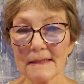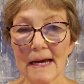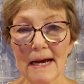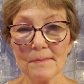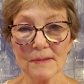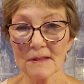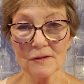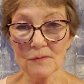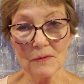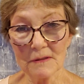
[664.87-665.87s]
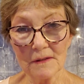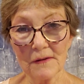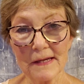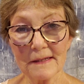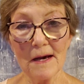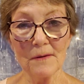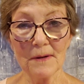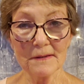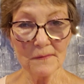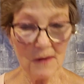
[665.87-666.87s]
to happen, because you wouldn't let go
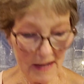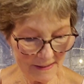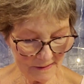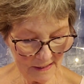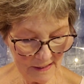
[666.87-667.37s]
otherwise.